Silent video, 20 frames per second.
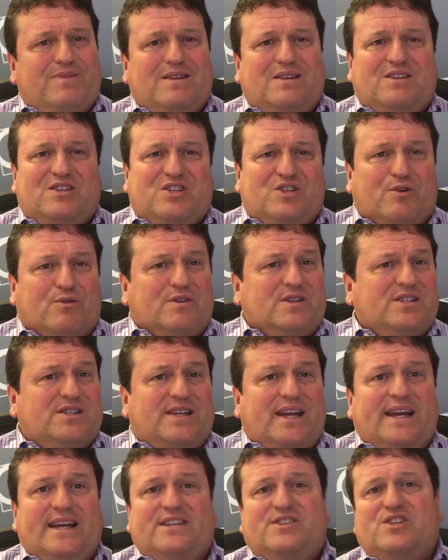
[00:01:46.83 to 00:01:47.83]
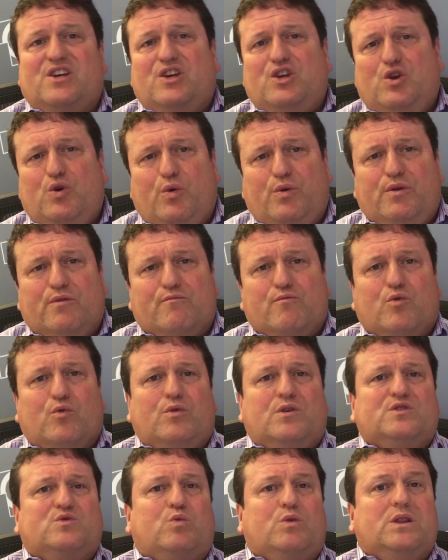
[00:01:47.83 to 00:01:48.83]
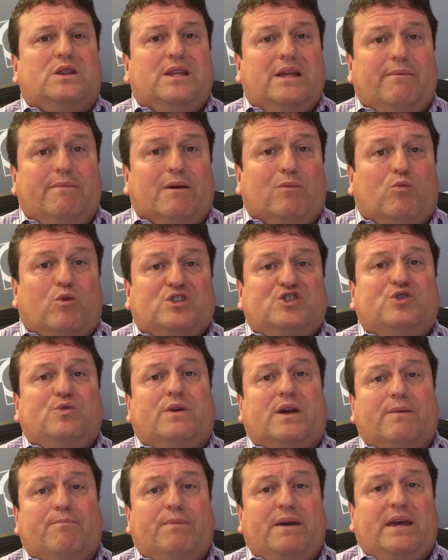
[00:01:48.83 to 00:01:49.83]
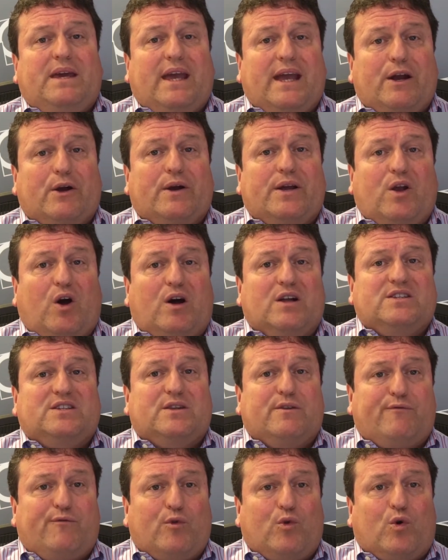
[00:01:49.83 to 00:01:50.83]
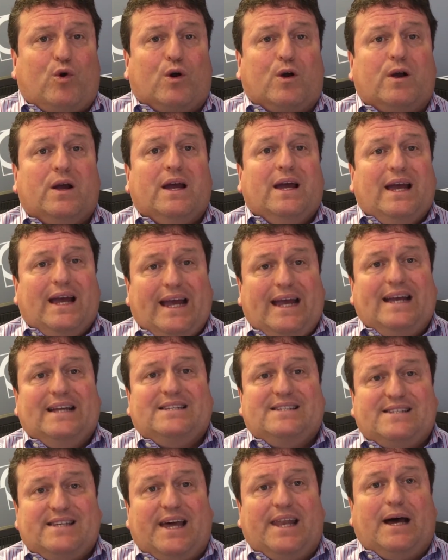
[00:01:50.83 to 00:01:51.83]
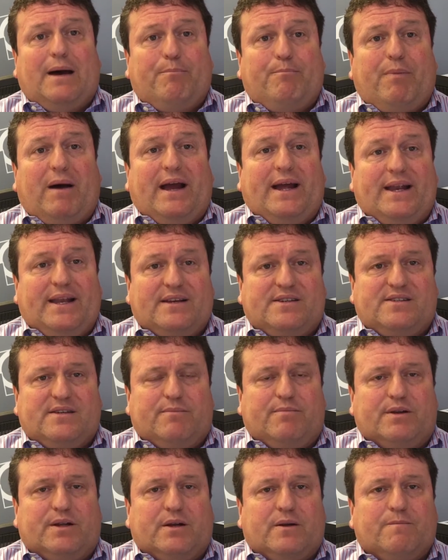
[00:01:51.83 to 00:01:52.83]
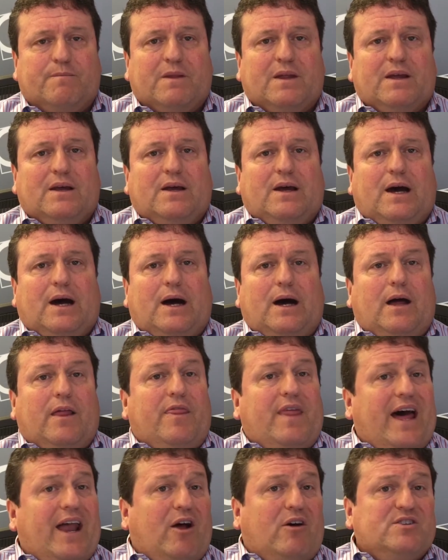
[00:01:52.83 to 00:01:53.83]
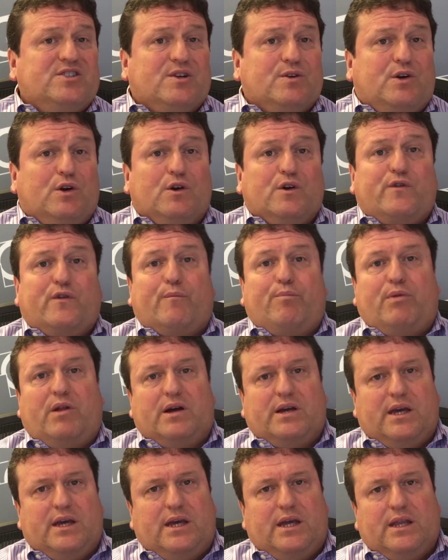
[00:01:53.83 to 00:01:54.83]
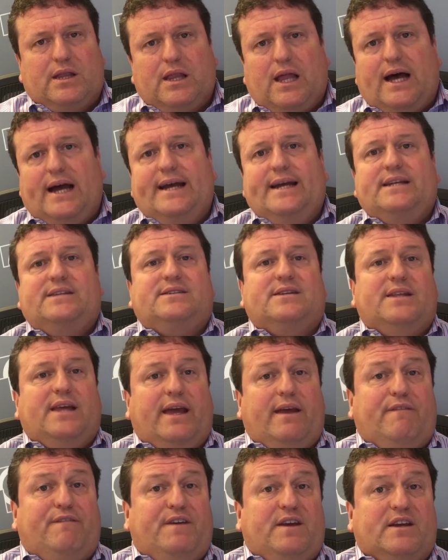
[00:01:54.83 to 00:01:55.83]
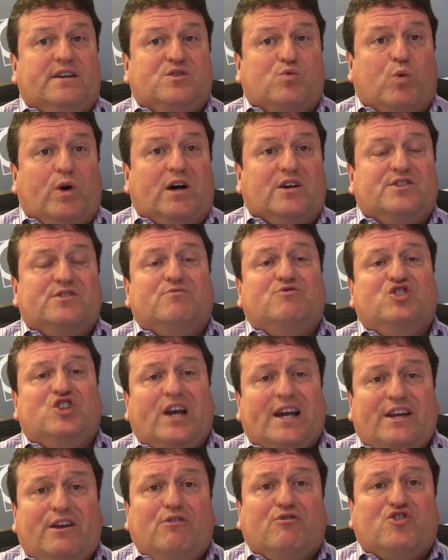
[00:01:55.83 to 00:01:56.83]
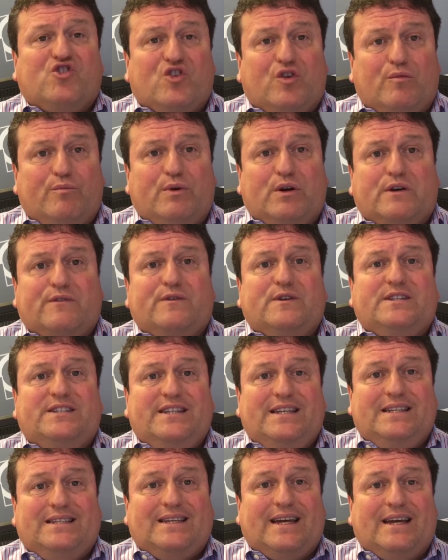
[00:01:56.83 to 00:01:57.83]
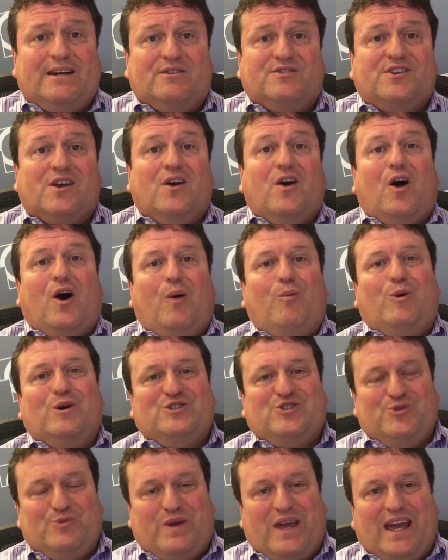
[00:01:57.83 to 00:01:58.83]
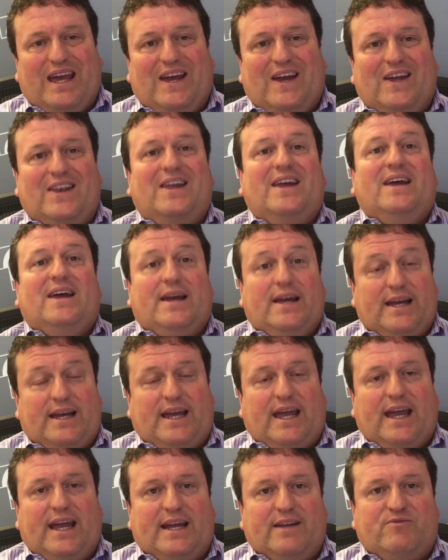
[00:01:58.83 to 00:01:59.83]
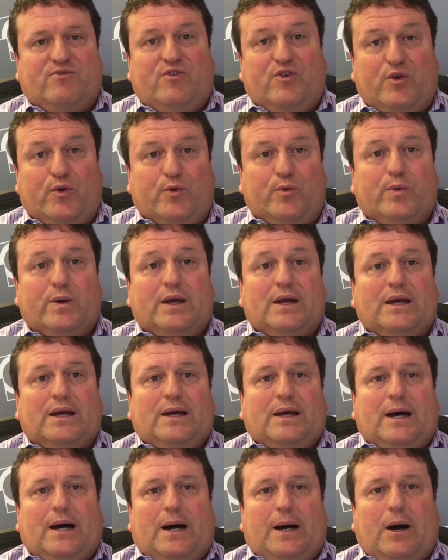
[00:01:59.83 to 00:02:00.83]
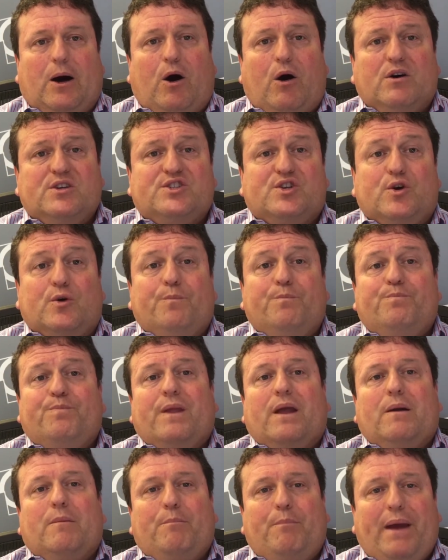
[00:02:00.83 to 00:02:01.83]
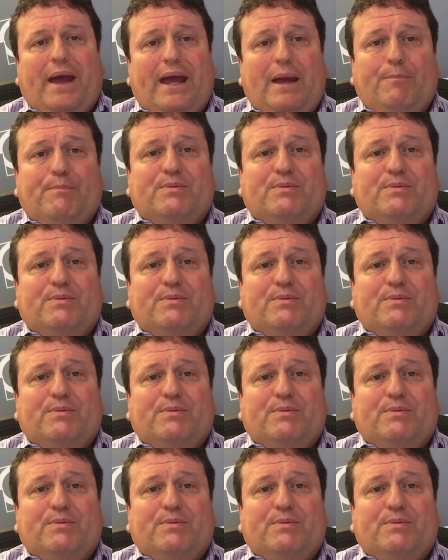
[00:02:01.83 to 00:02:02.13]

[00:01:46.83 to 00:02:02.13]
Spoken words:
certain states' union rules will limit what you can be carried onto the floor and set up by an exhibitor. That also goes for plugging in lights and AV as well. So check your show book for details on what you can and can't do. Also, pay